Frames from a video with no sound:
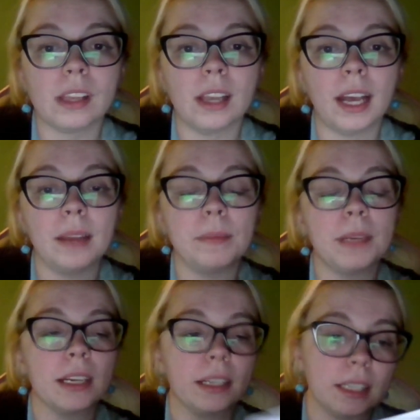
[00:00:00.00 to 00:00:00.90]
I'm
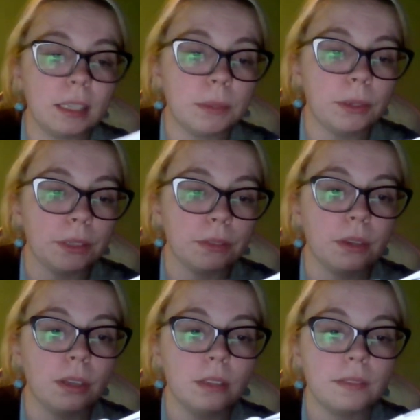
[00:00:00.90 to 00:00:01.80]
not going to keep going through
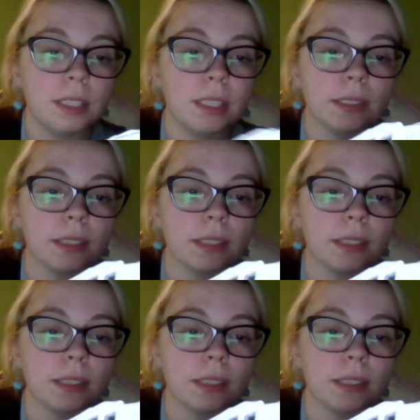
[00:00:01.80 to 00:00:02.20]
all of these.